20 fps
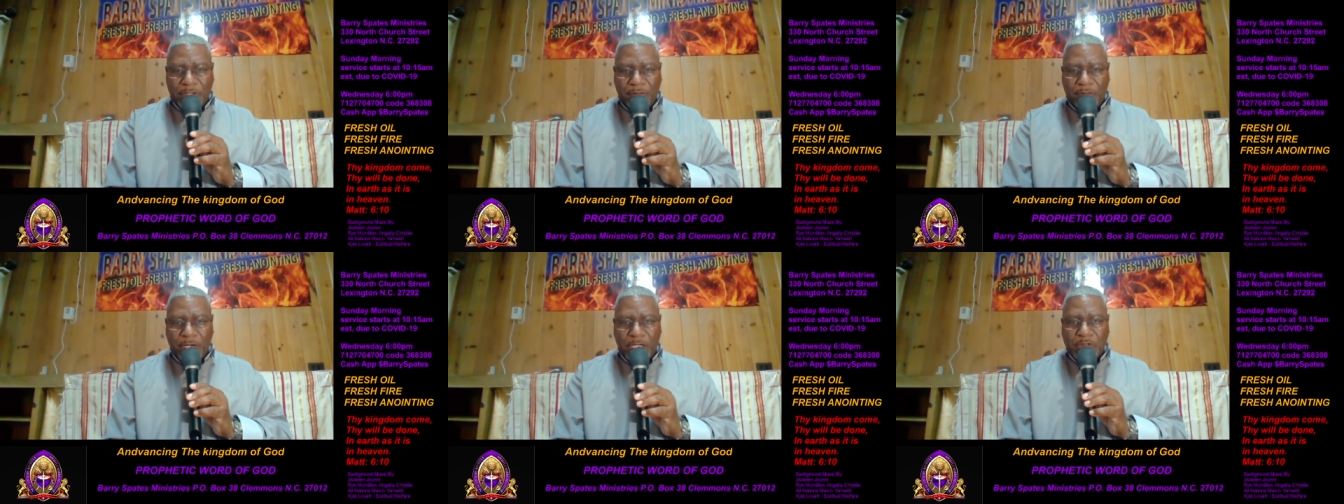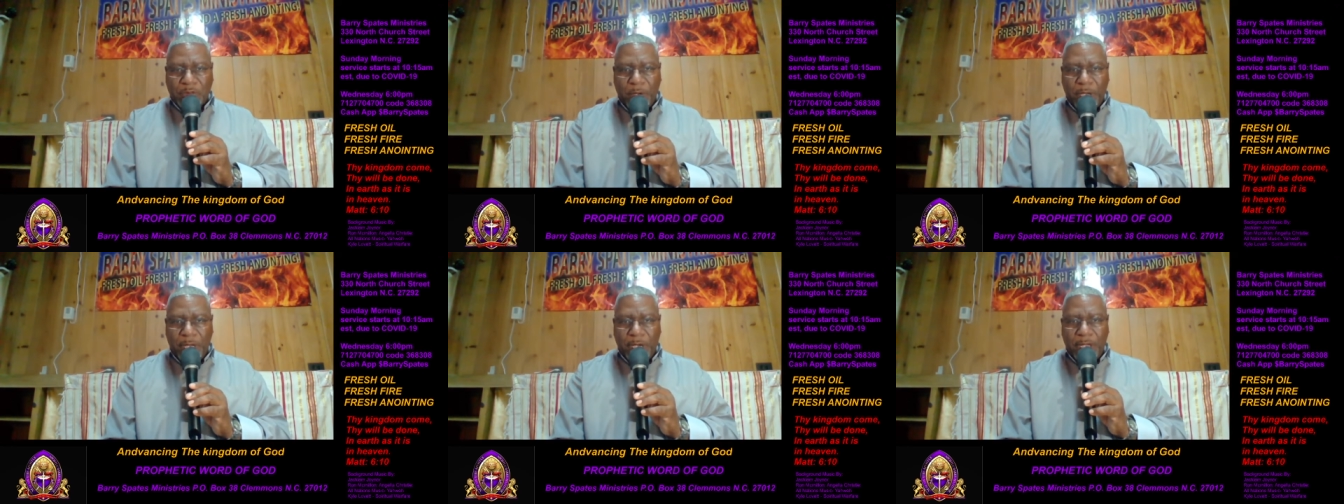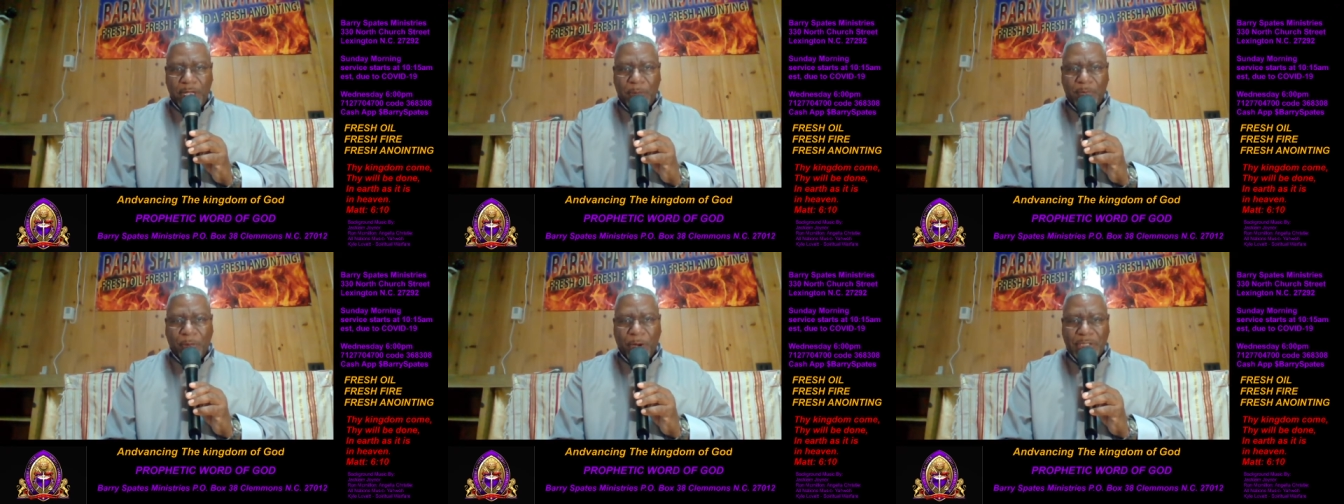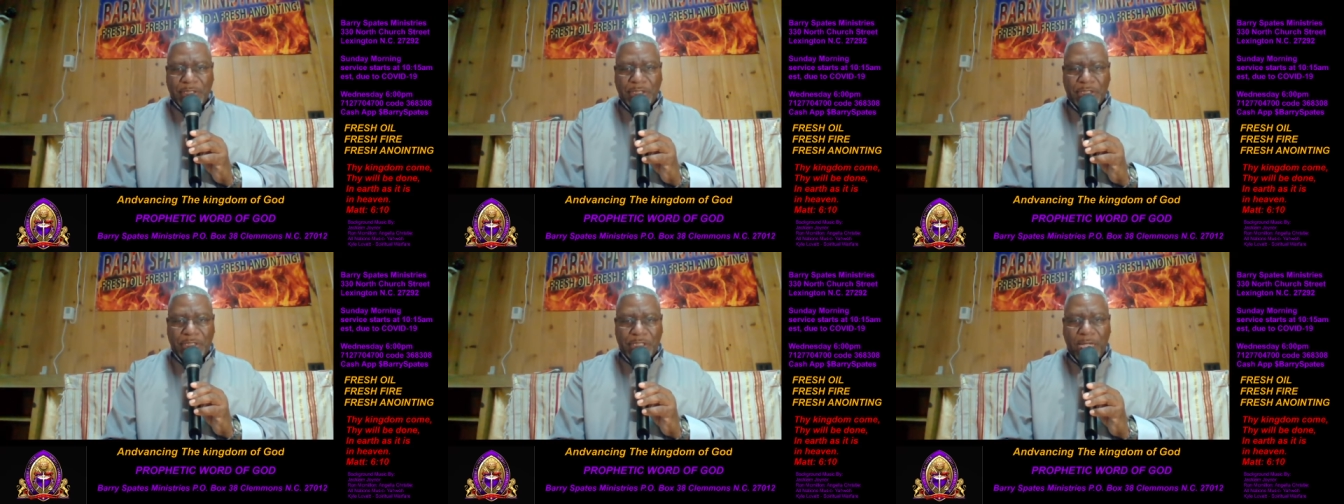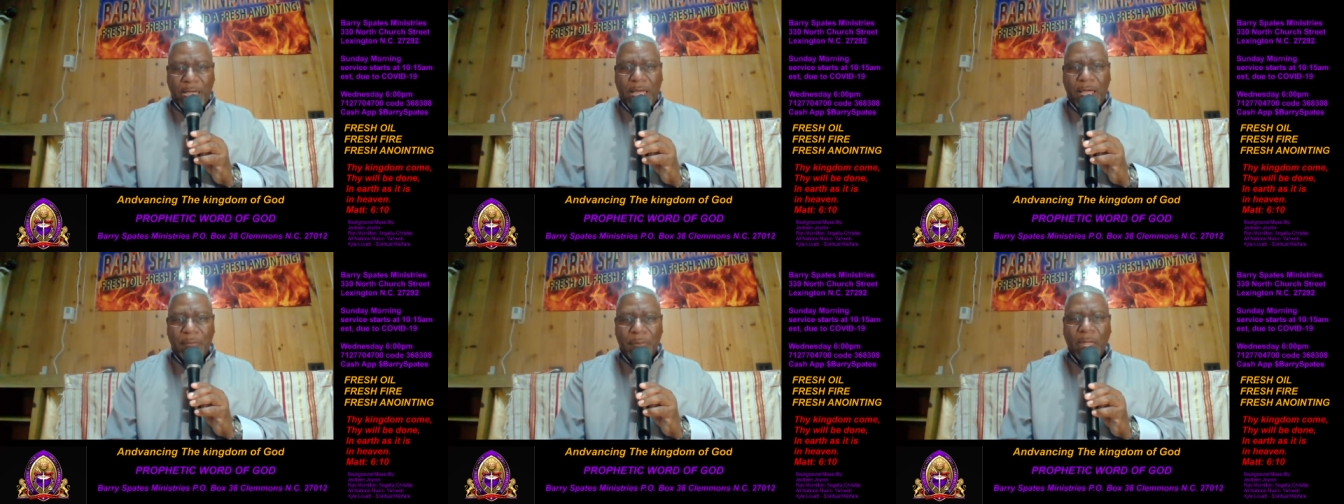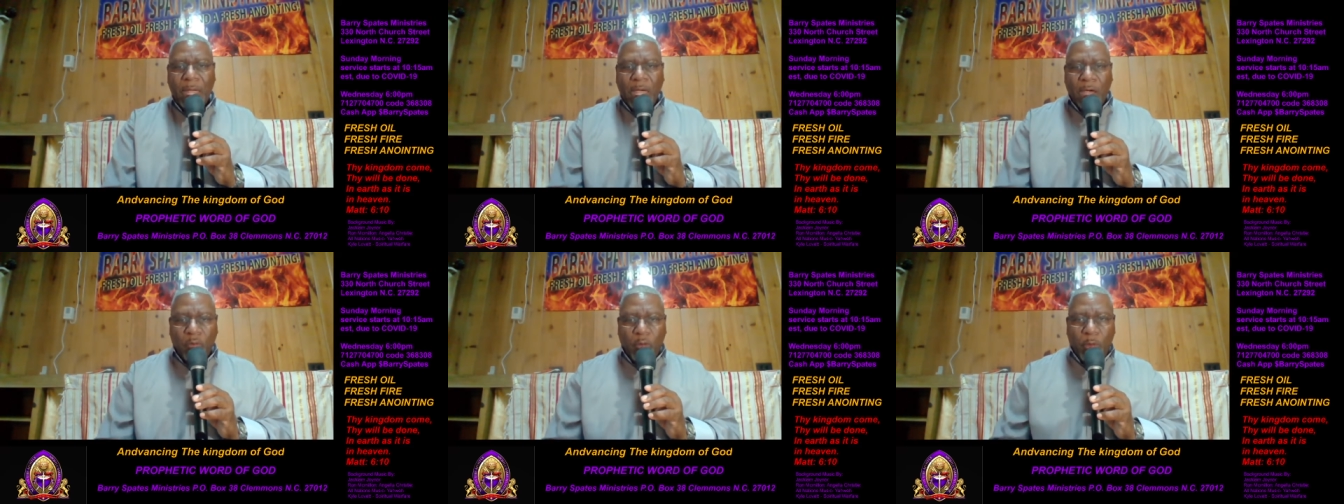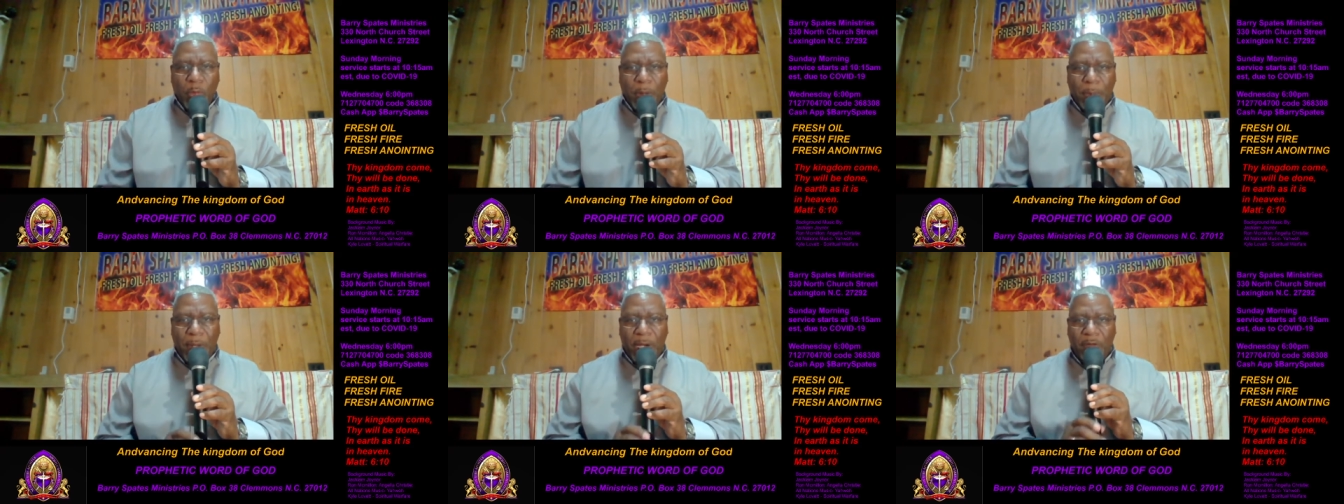Even as we enter your presence now, we
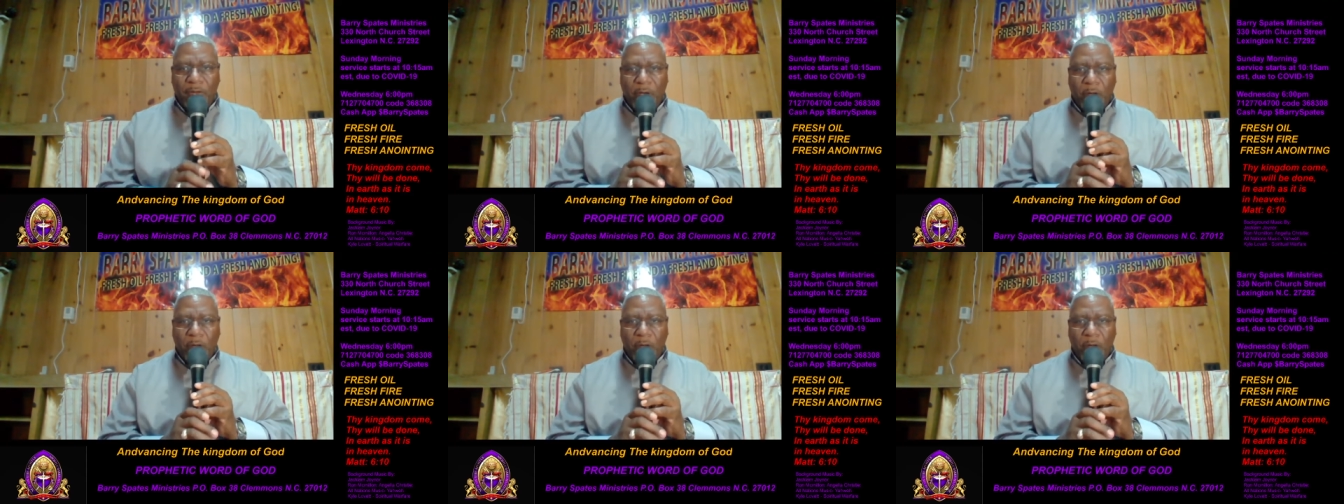repent of